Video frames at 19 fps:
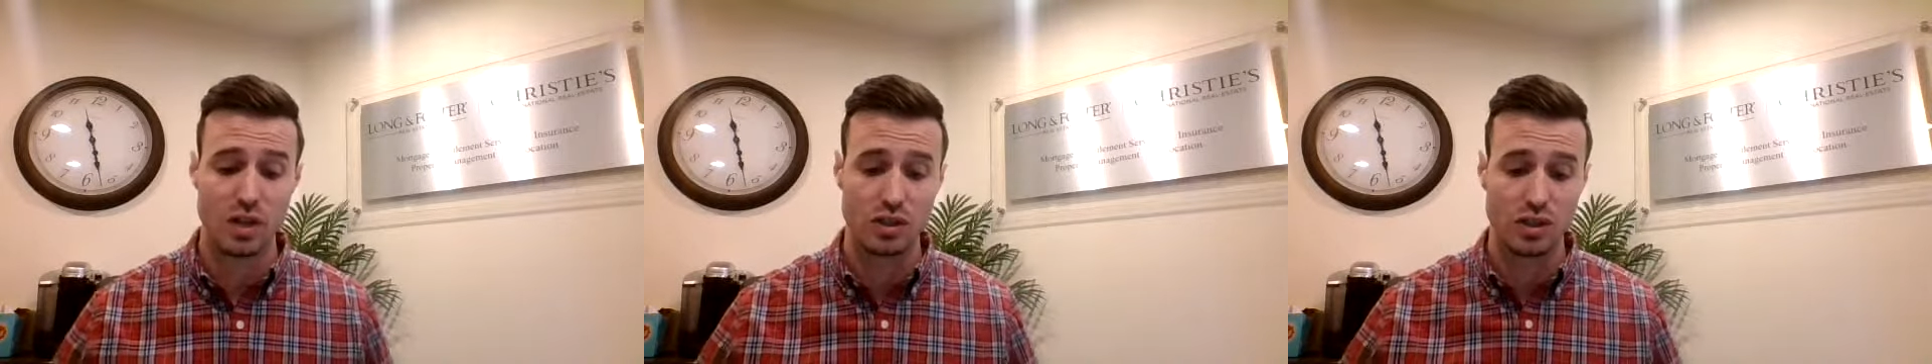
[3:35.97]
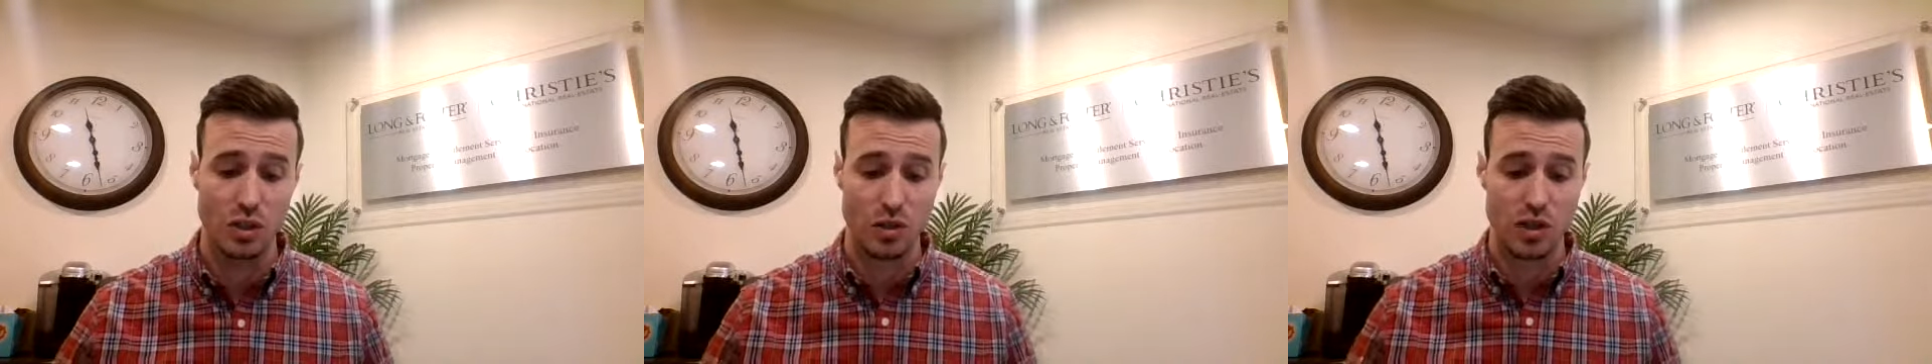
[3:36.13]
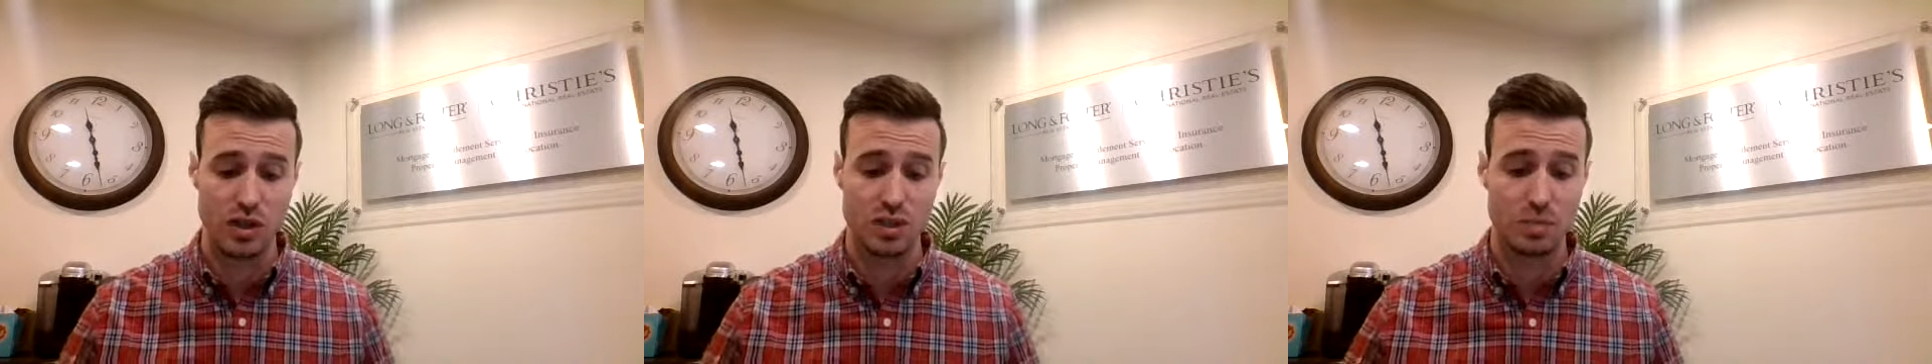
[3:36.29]

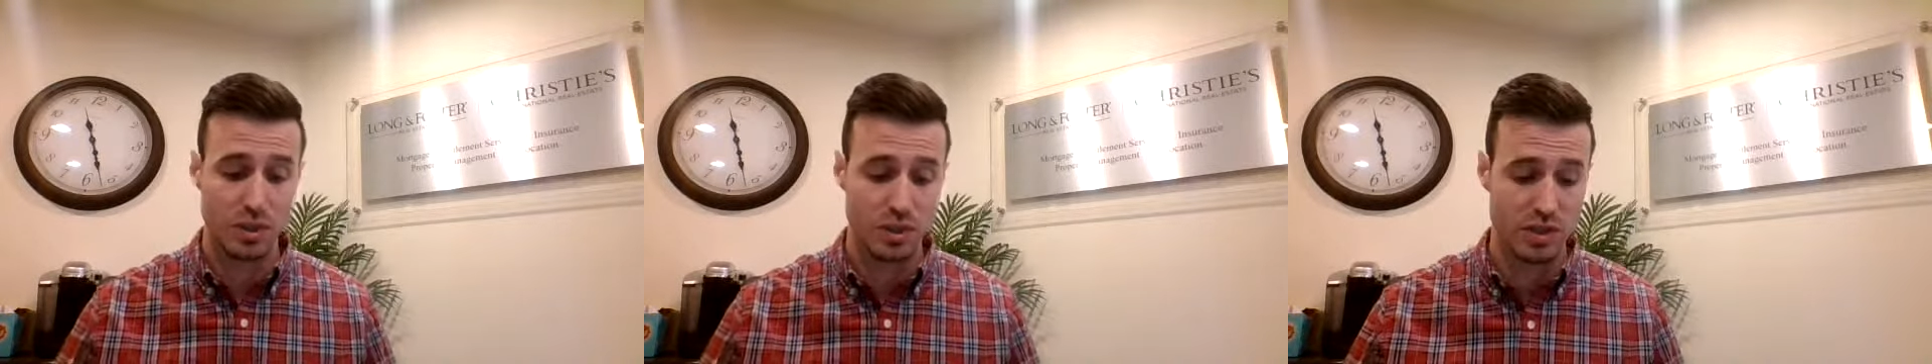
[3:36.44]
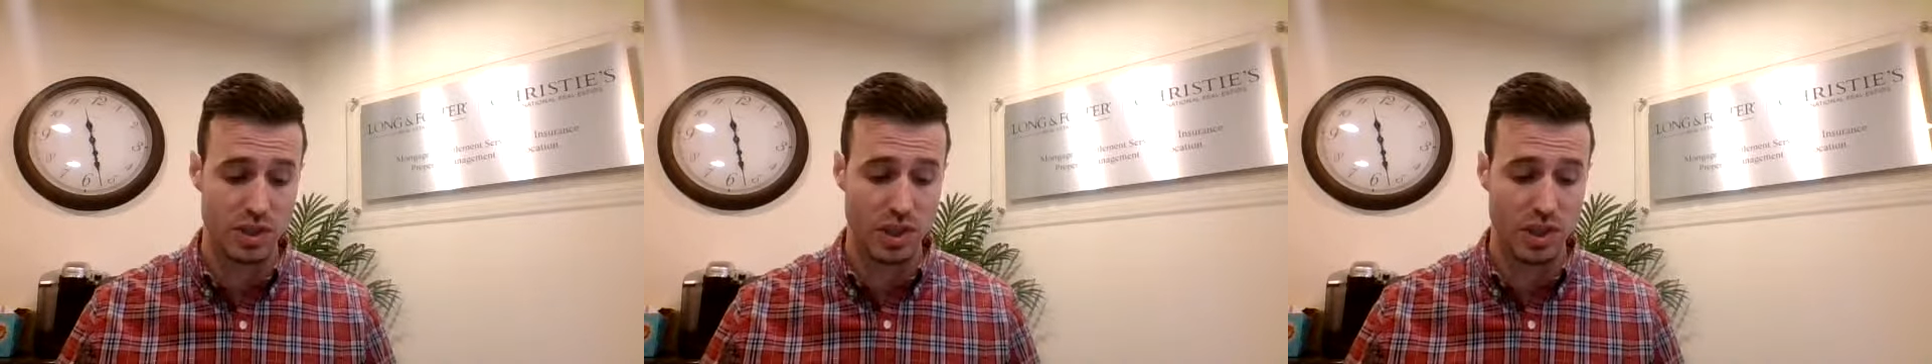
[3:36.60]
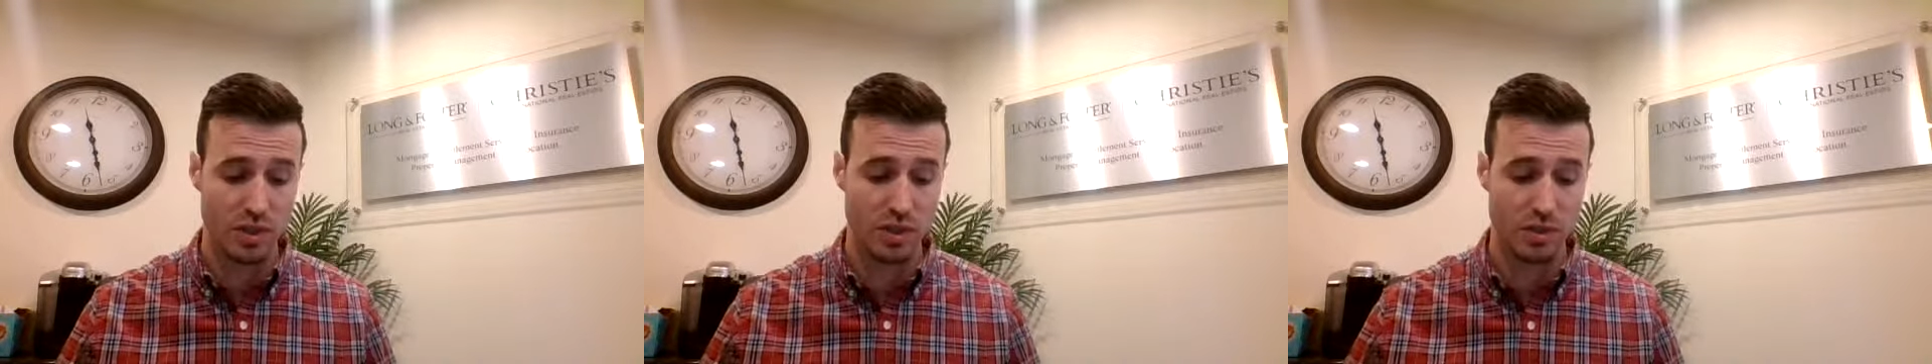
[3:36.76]
So this
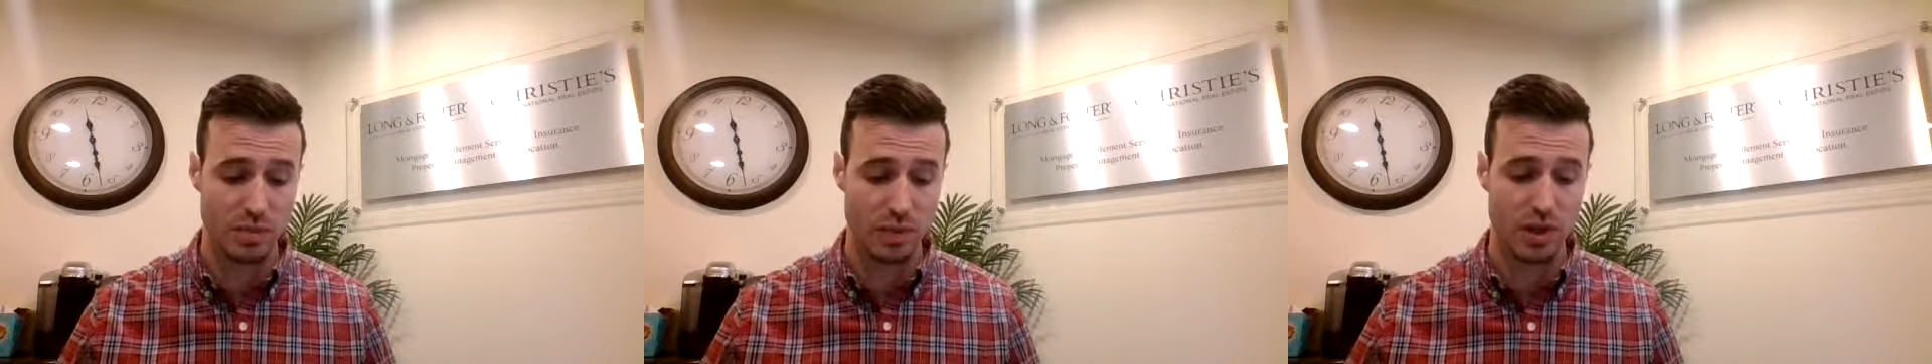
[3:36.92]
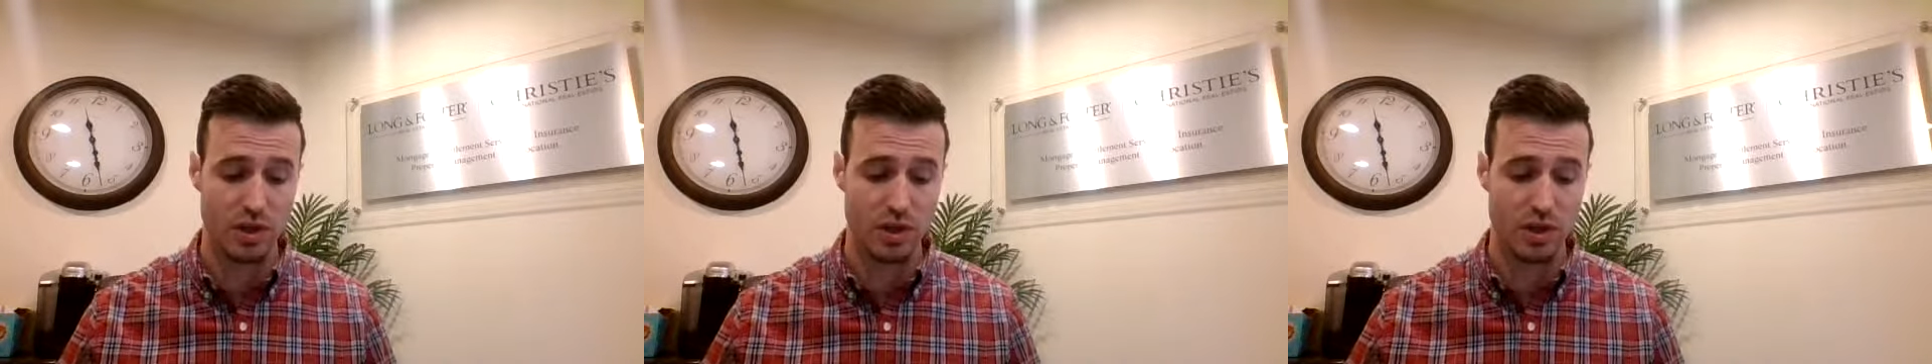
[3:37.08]
particular